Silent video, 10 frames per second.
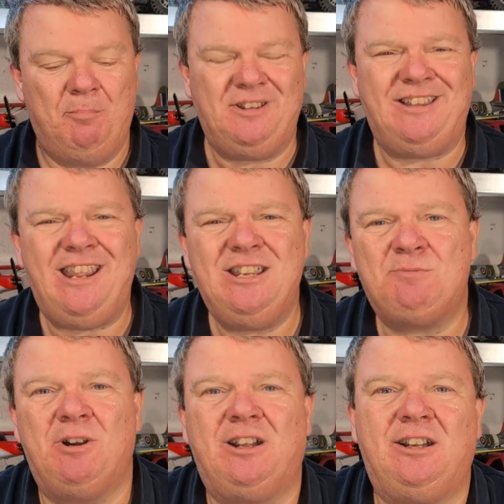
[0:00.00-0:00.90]
But
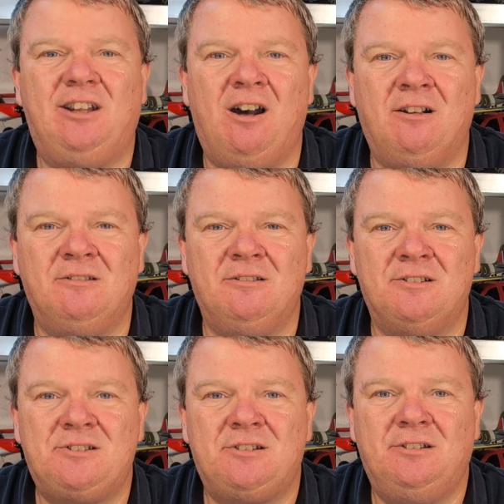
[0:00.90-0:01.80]
these were
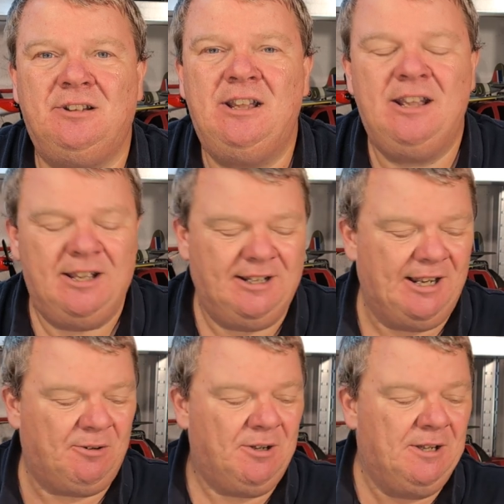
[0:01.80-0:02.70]
guns.
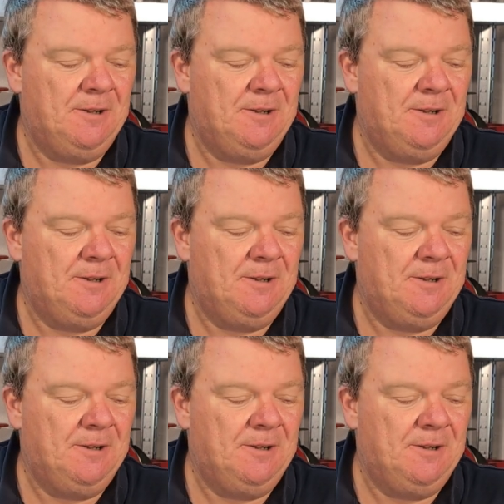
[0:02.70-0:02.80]
Now,